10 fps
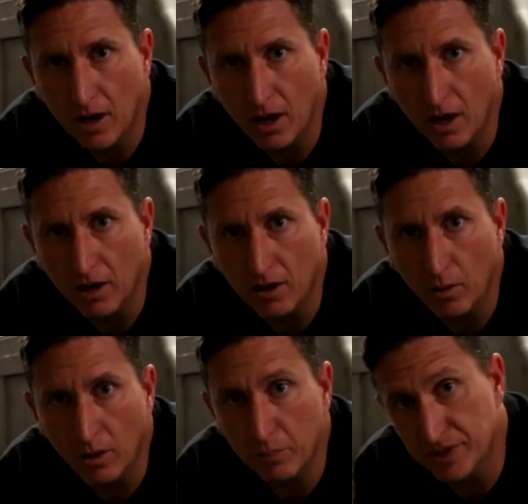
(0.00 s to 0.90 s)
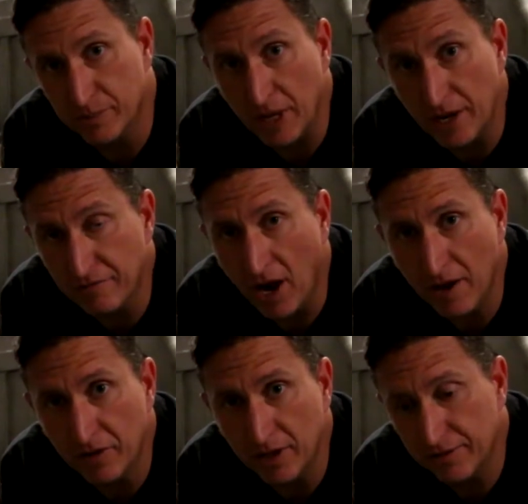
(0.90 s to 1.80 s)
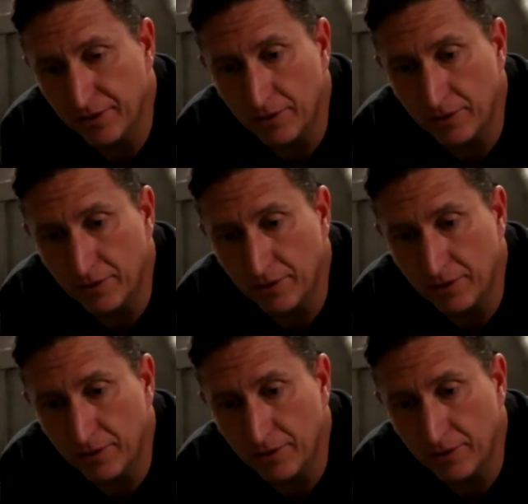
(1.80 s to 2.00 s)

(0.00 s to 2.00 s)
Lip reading: or put some E85 in it,